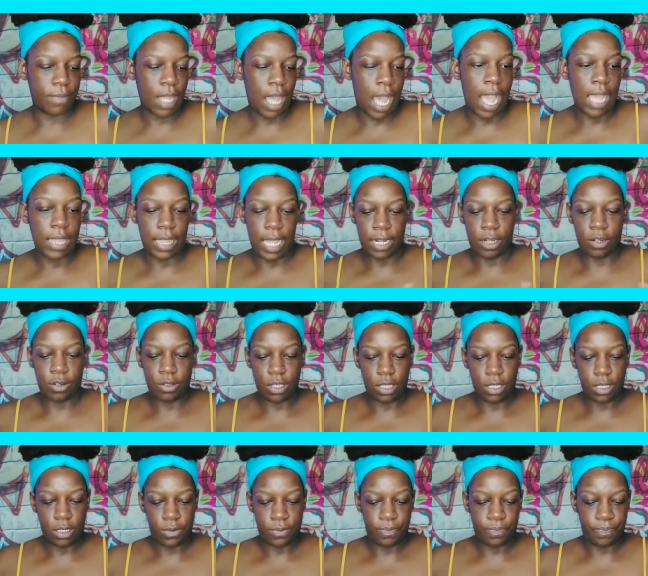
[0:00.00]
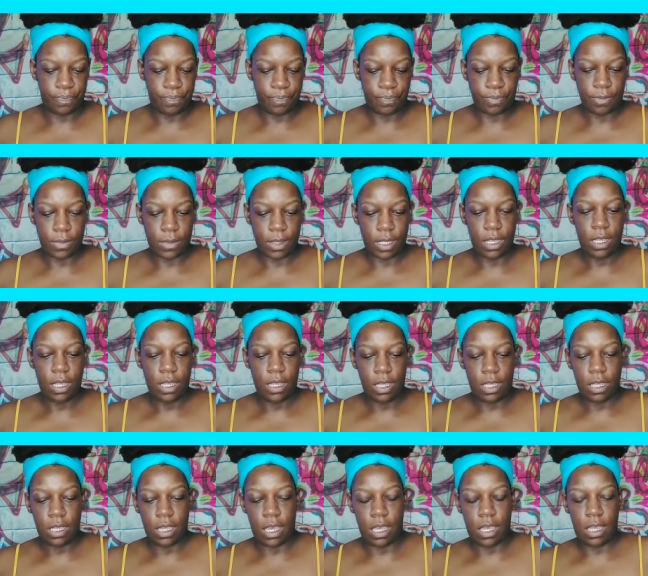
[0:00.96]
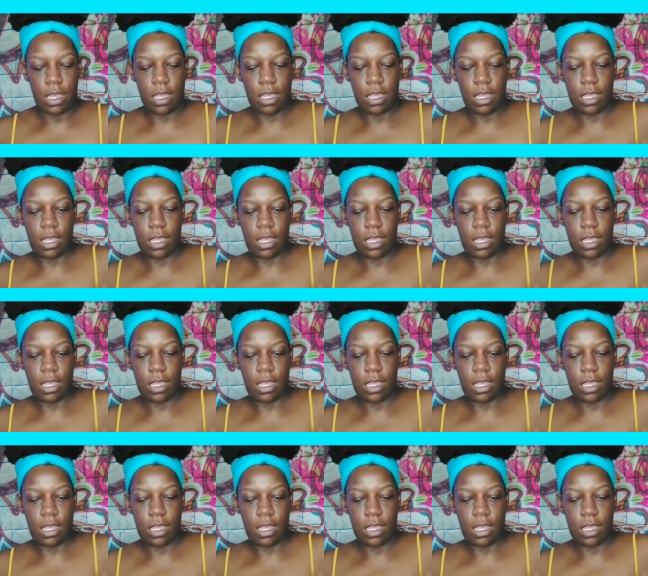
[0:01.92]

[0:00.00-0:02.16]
eyeliners. Yeah.